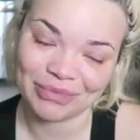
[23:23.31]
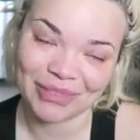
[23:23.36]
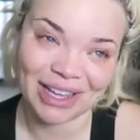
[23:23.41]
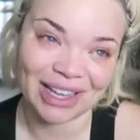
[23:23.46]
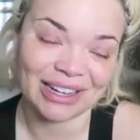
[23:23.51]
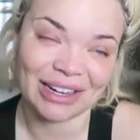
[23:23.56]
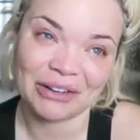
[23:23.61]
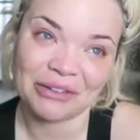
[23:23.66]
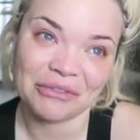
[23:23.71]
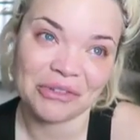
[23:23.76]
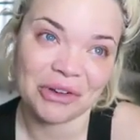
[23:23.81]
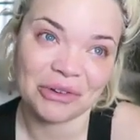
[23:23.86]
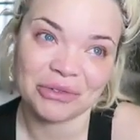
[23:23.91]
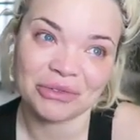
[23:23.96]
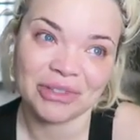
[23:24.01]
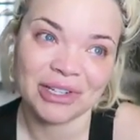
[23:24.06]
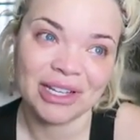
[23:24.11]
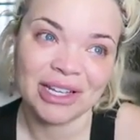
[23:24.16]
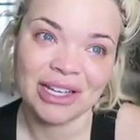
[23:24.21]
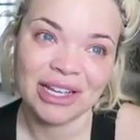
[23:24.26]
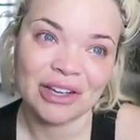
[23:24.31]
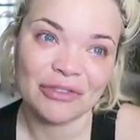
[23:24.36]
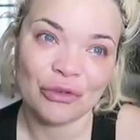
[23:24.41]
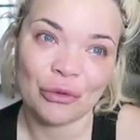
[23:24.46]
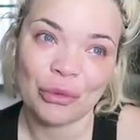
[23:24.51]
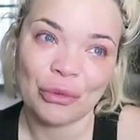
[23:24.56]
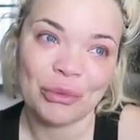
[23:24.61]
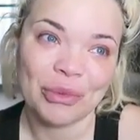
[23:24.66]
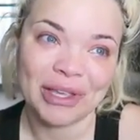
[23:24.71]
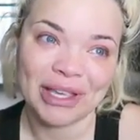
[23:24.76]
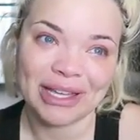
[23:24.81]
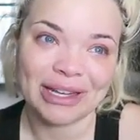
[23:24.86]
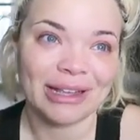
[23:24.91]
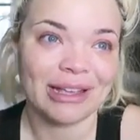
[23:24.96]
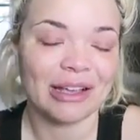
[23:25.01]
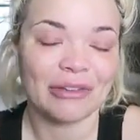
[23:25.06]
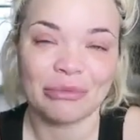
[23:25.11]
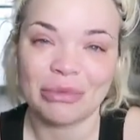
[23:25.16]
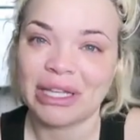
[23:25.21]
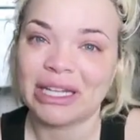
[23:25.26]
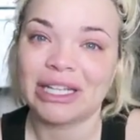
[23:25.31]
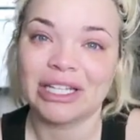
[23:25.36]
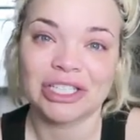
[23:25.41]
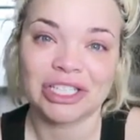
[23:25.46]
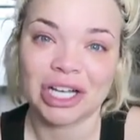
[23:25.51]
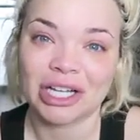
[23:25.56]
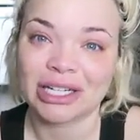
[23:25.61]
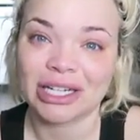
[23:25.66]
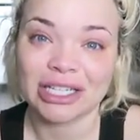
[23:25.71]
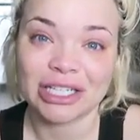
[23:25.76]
And I've known from the beginning of meeting Sean.